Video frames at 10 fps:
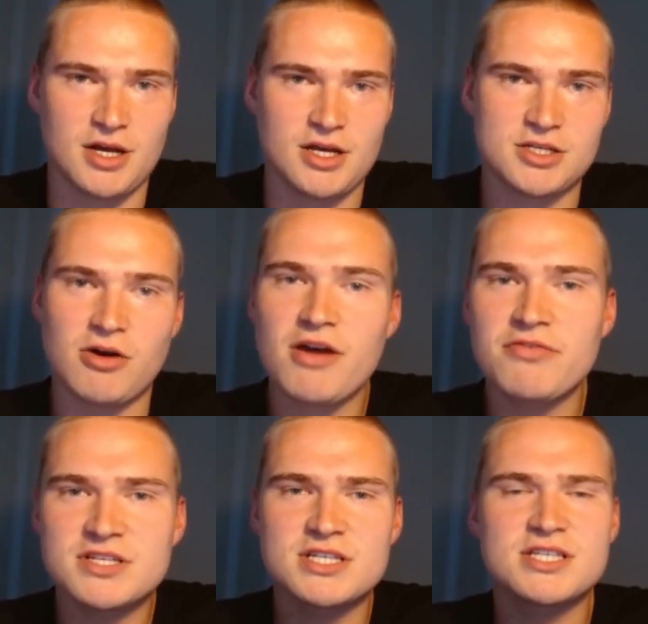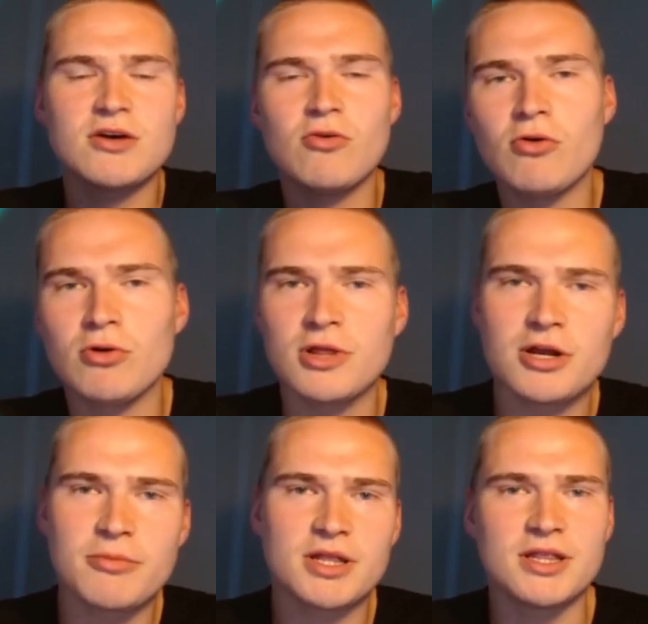So if this is still all a
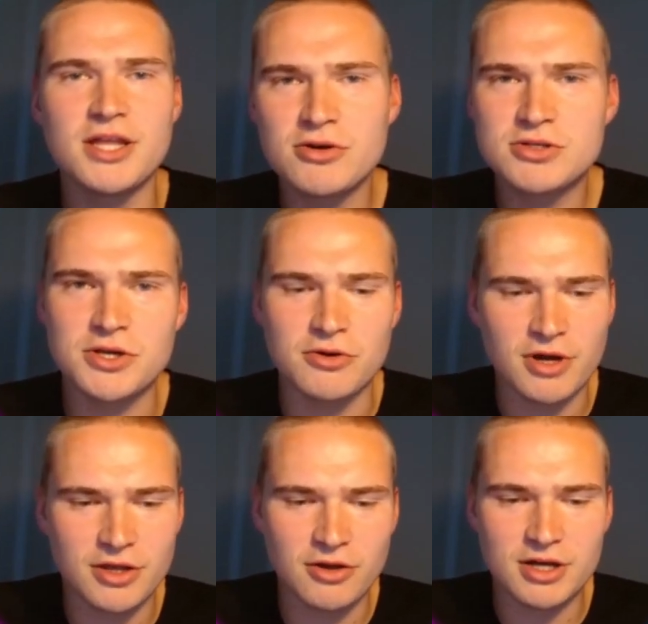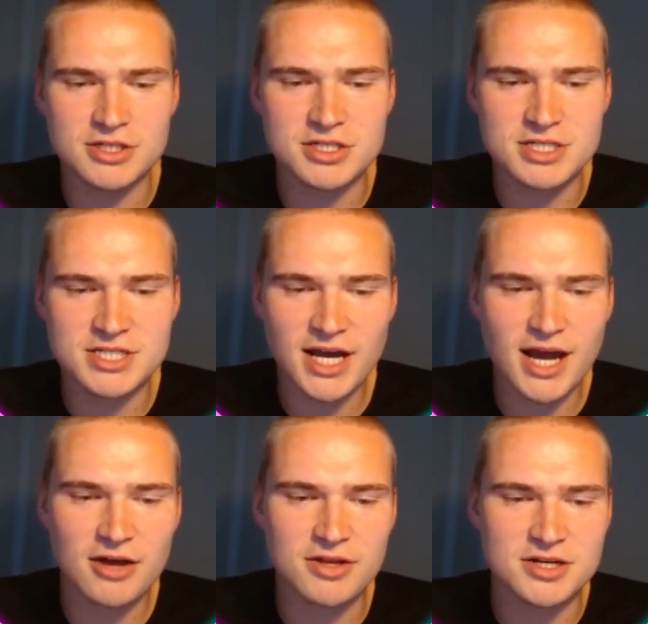little bit new to you, you can just check
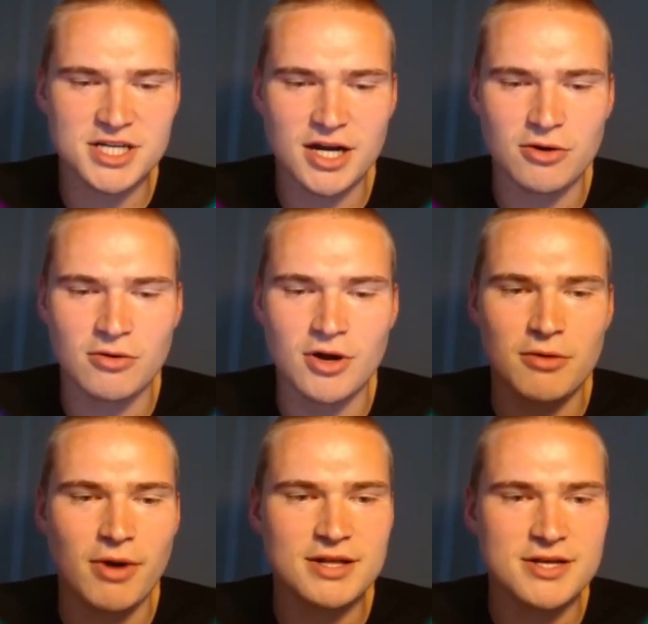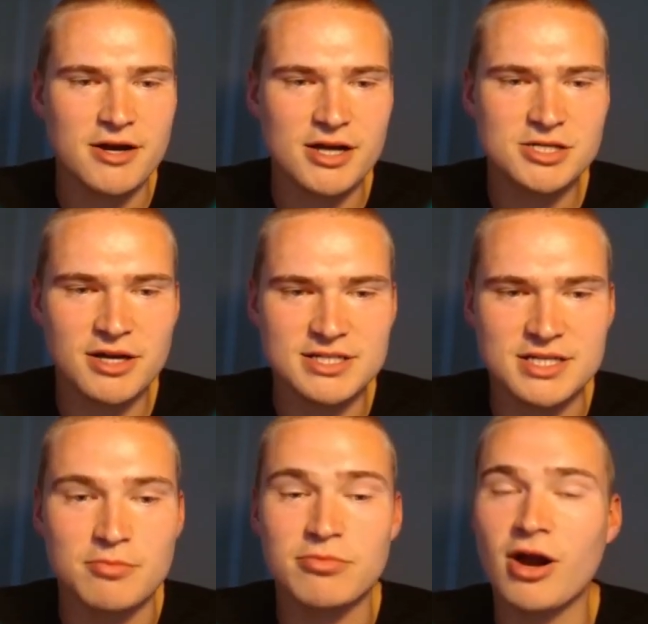out their channel right here. As you can
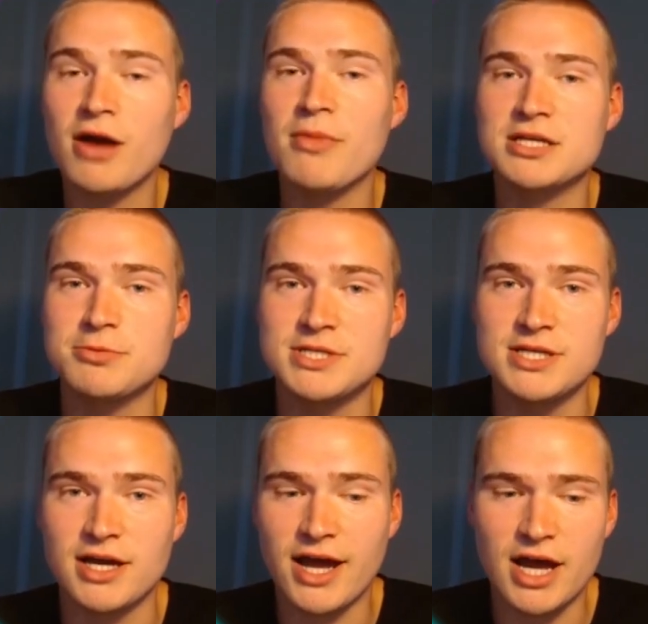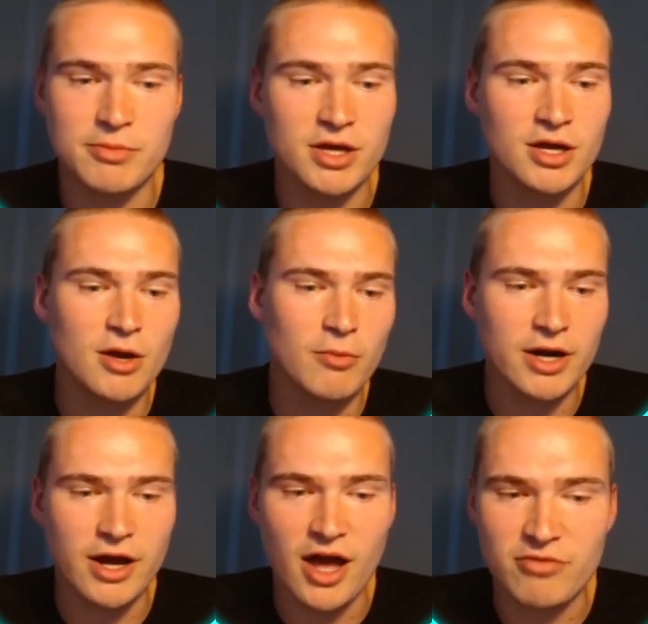see, PrimeXBT Academy, where
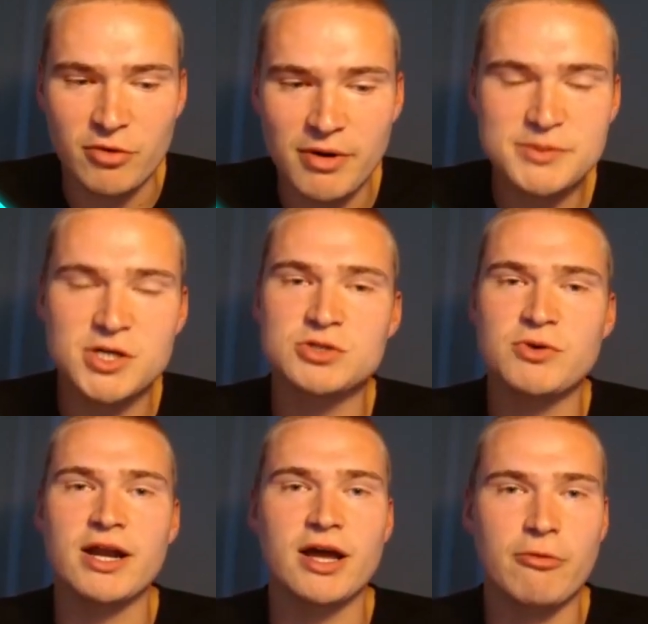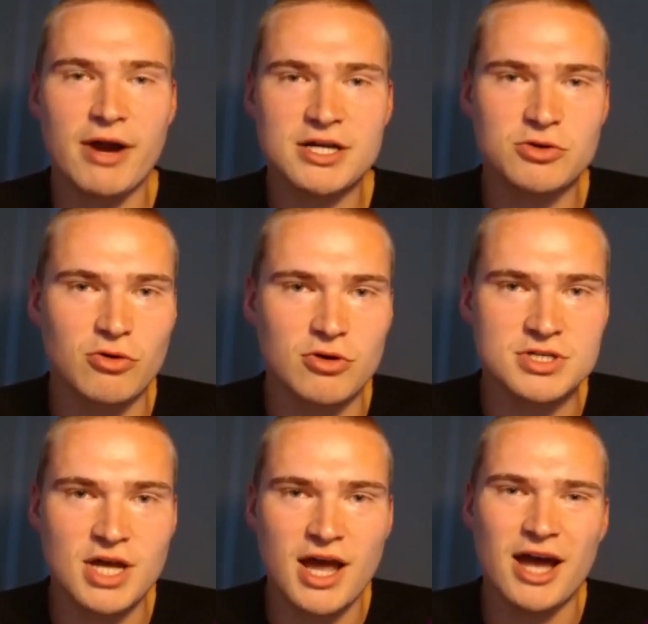they have a crypto trading crash course
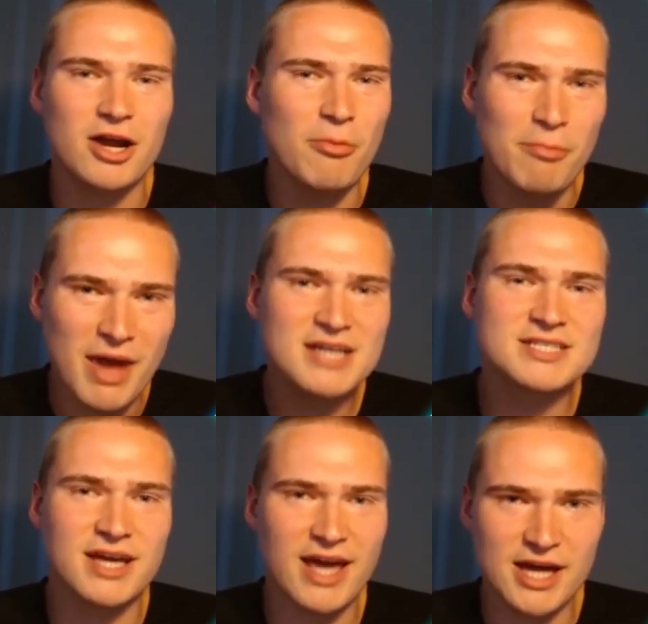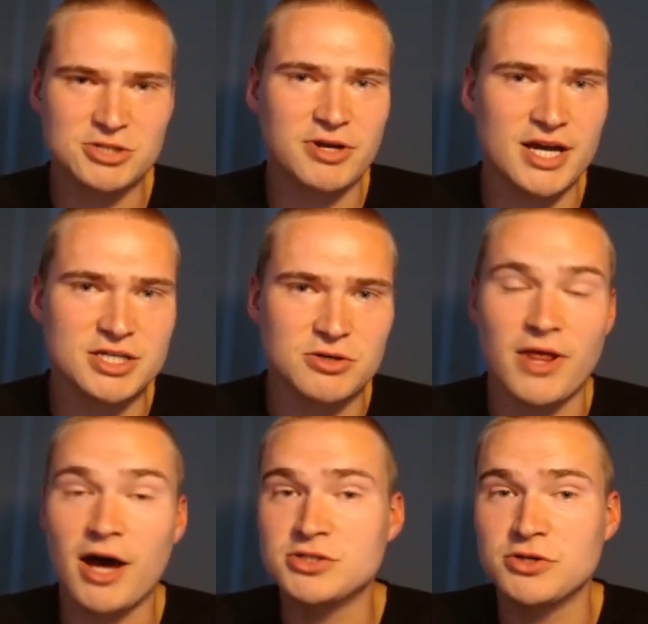and amazing education on
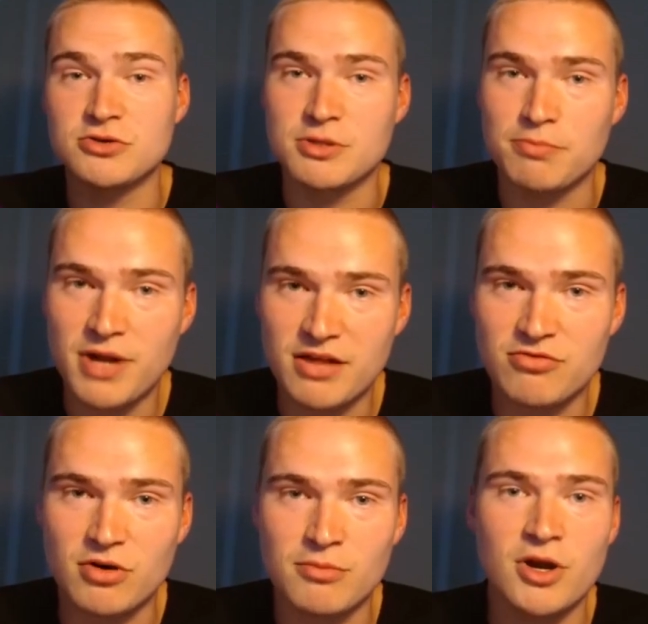how to use the platform,